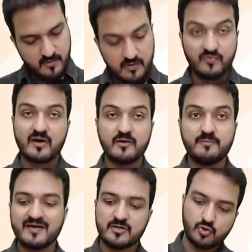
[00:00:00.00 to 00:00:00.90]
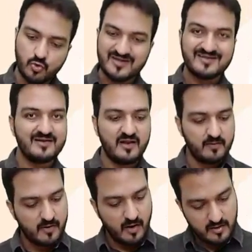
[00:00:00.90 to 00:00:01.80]
divided by total
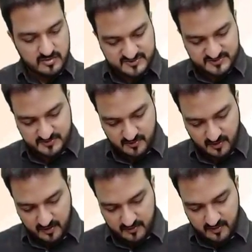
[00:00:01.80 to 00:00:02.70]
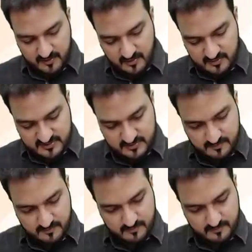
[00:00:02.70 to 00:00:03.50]
labor hours 88,000